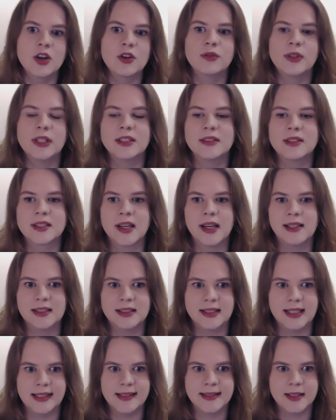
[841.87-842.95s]
reconcile the
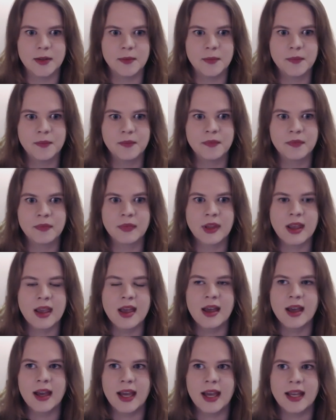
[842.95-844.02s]
data.
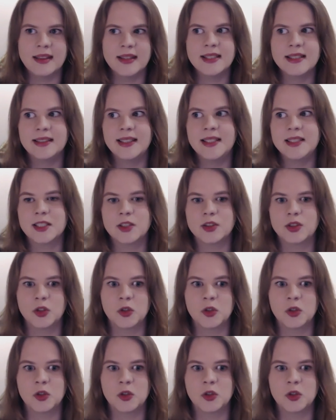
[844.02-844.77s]
And this leads us to